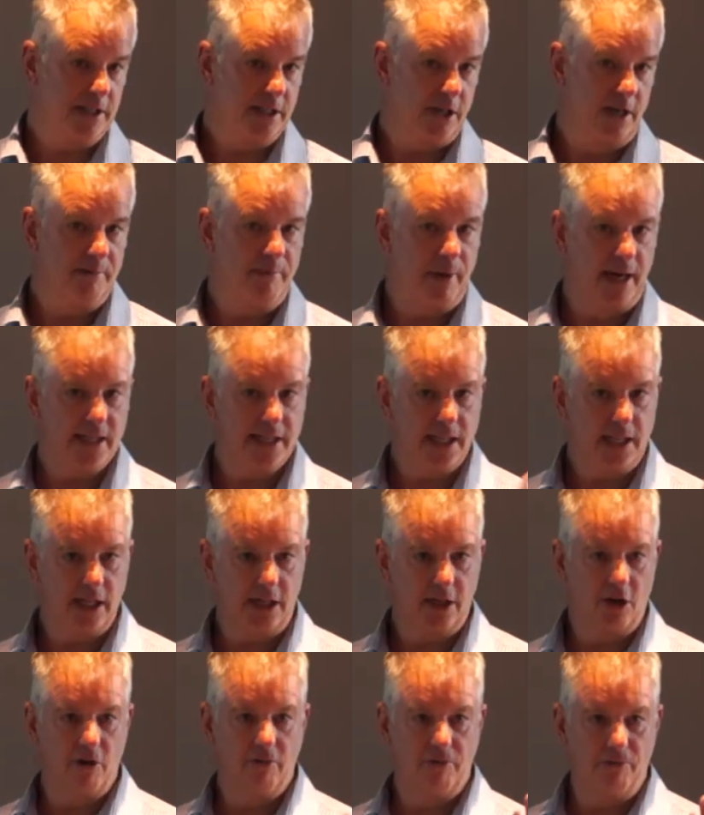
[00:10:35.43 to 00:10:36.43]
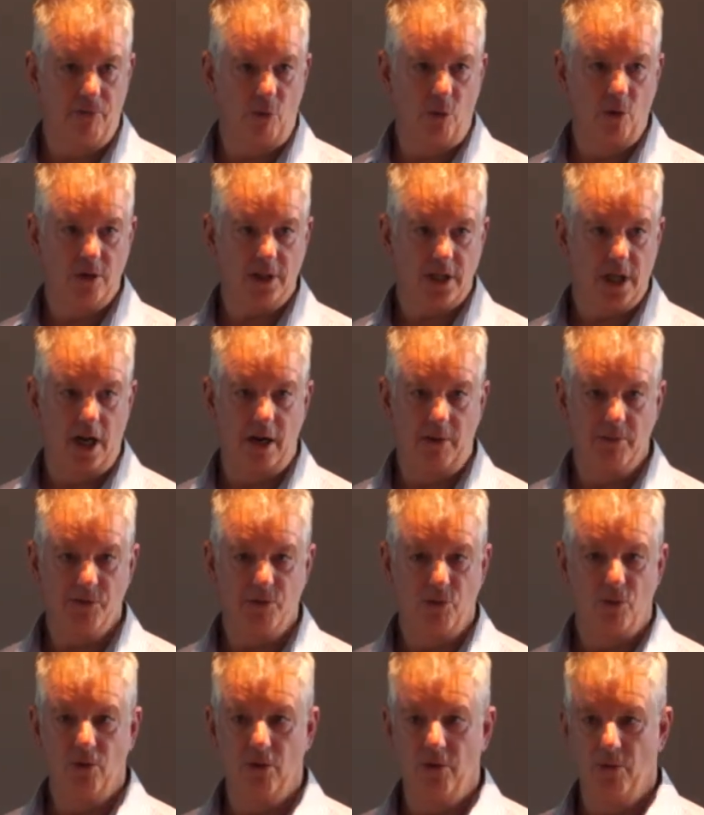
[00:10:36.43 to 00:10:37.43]
So he basically got 4 times
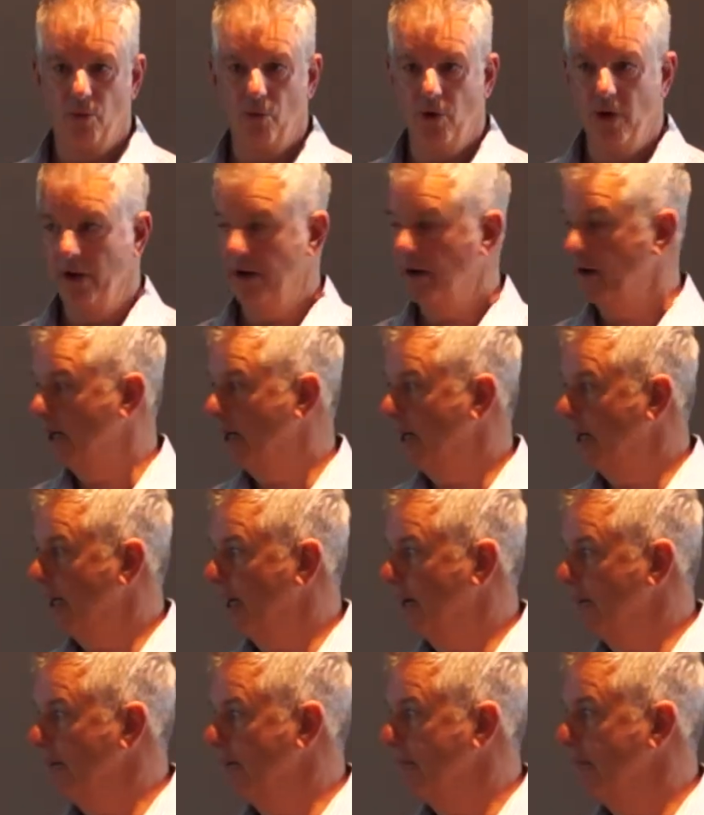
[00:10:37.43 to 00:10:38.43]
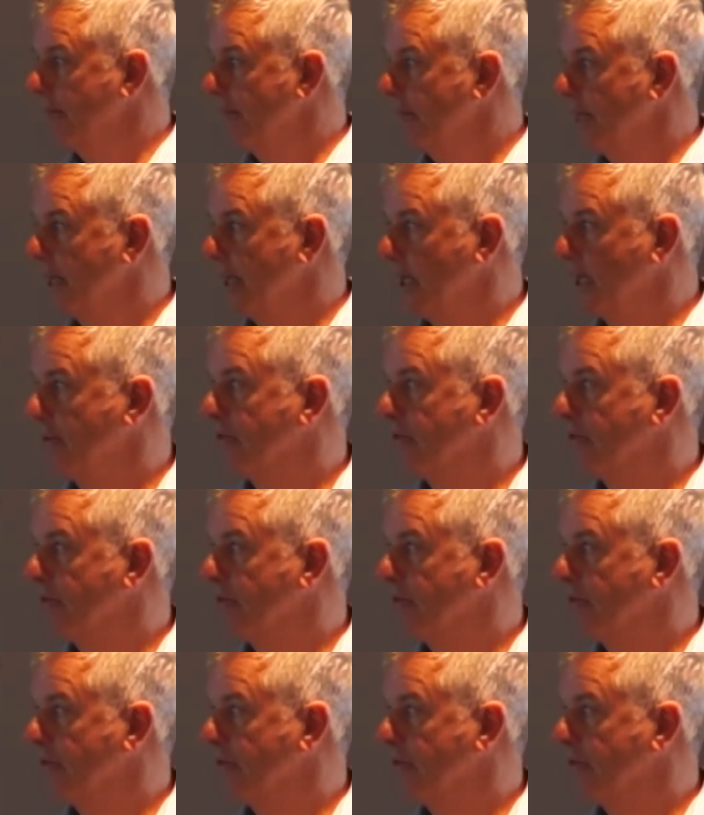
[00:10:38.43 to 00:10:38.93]
more than what he